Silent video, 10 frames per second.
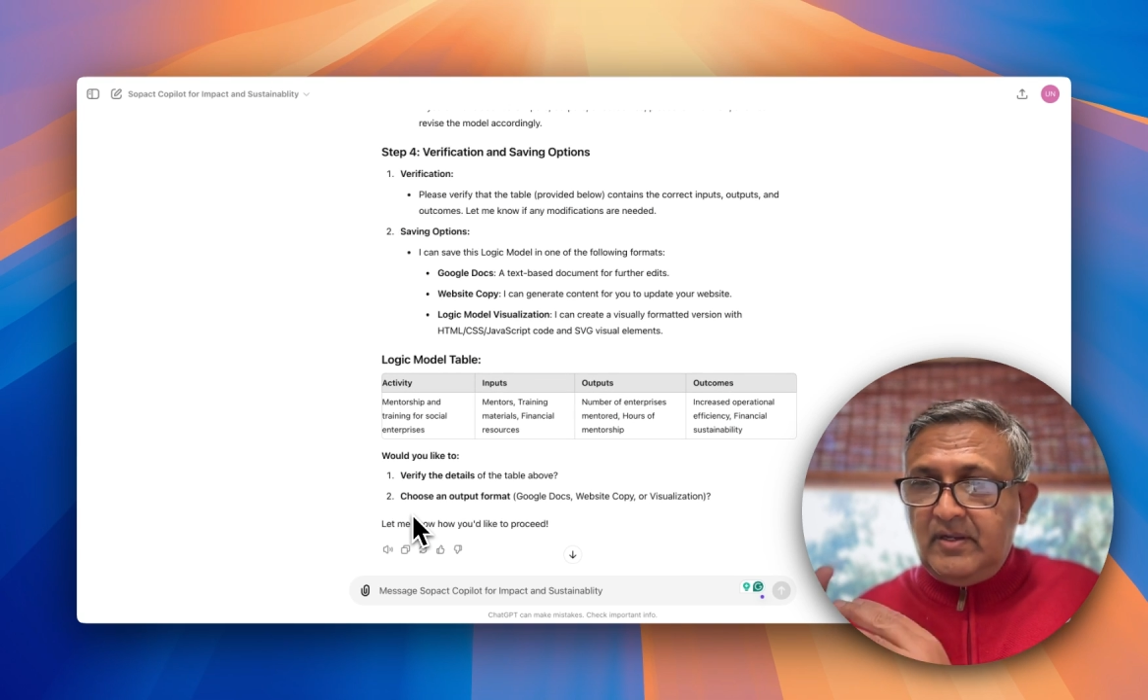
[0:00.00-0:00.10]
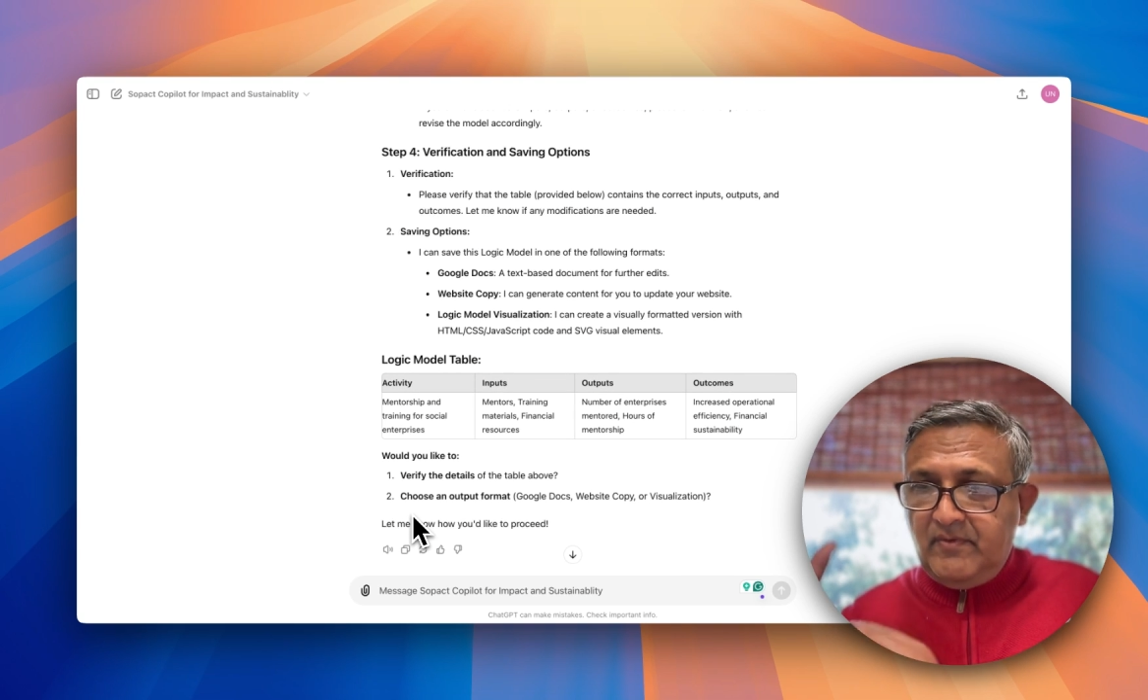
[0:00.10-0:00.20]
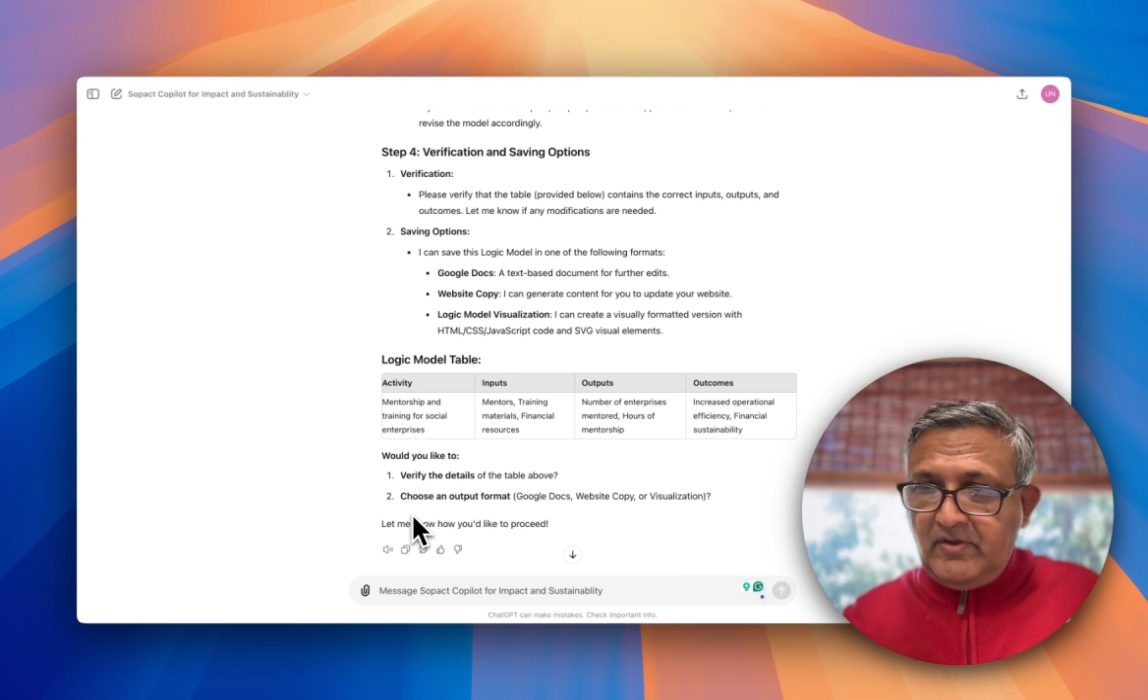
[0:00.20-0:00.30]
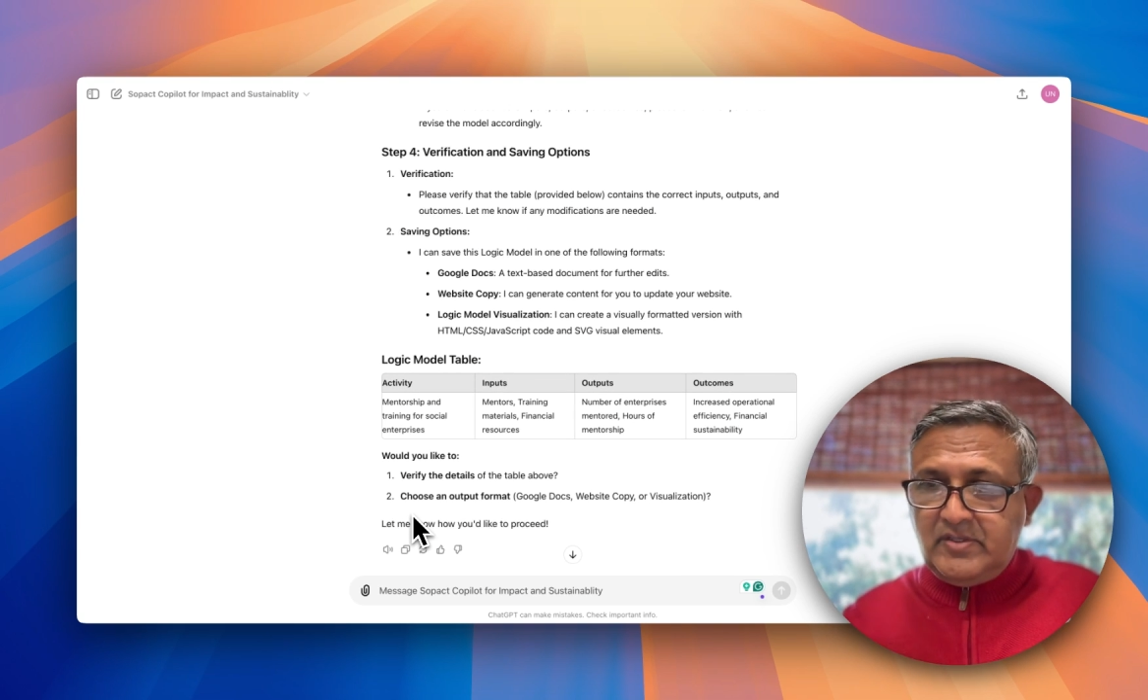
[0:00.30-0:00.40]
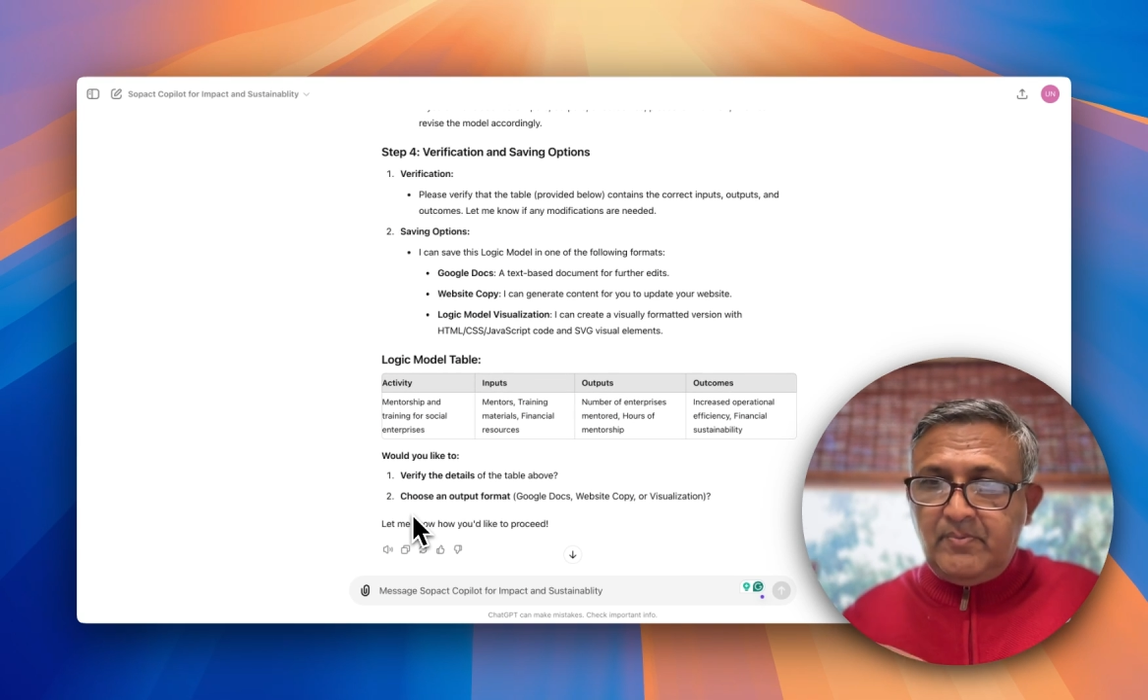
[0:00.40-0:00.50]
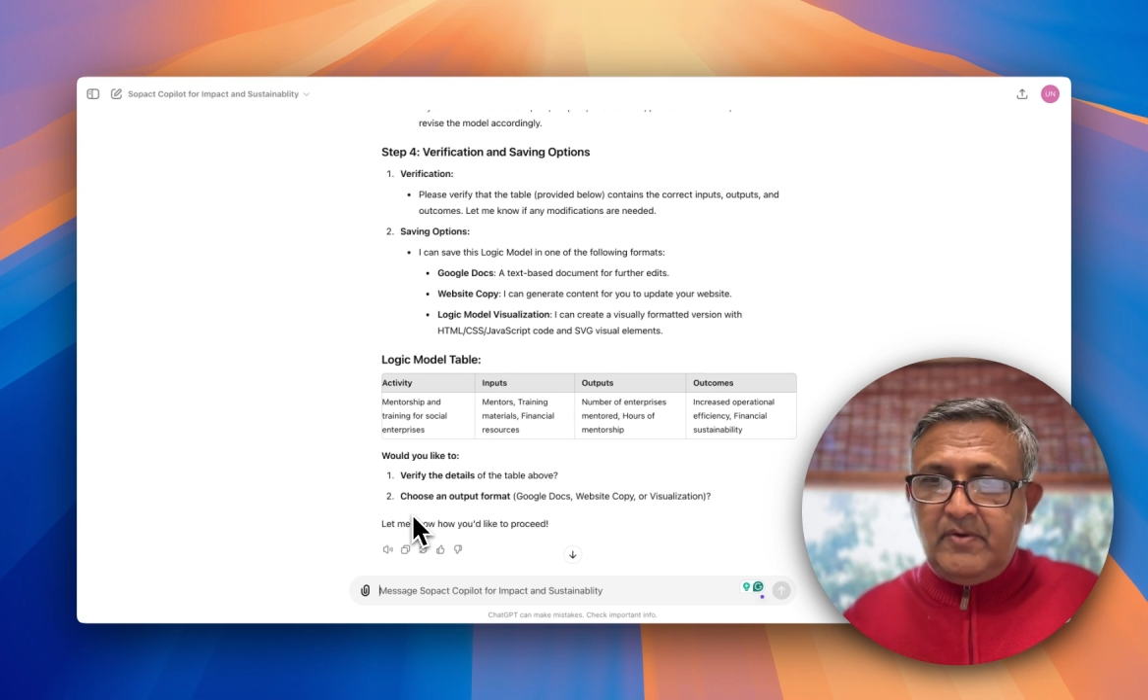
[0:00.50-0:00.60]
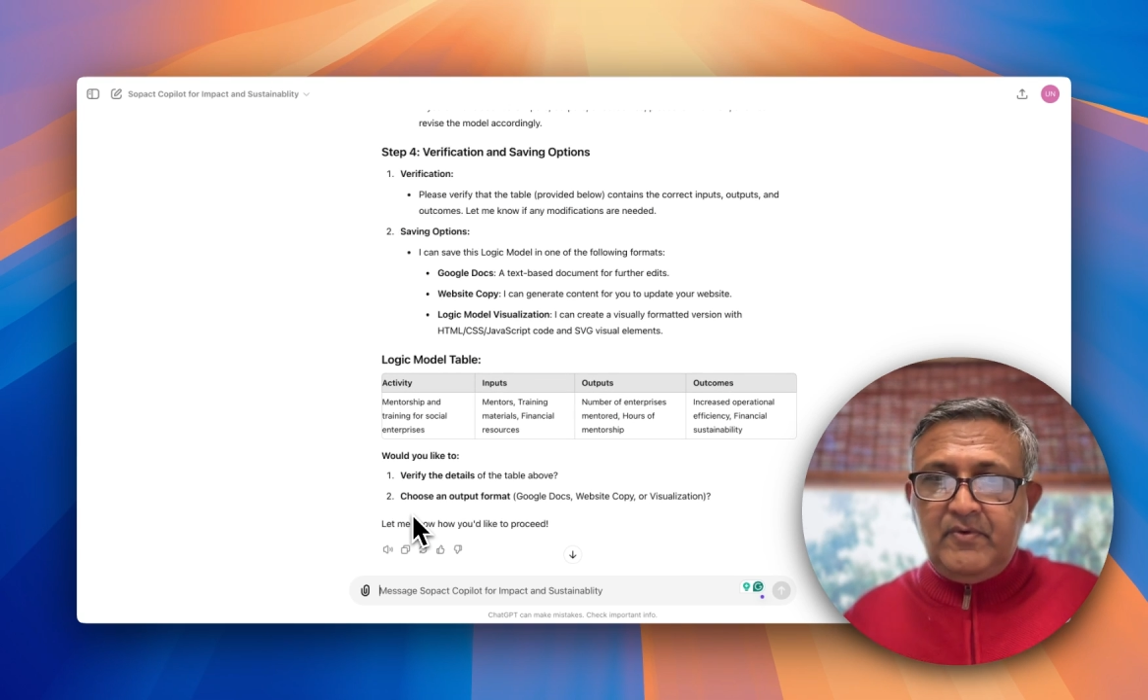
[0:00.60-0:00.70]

And we have separate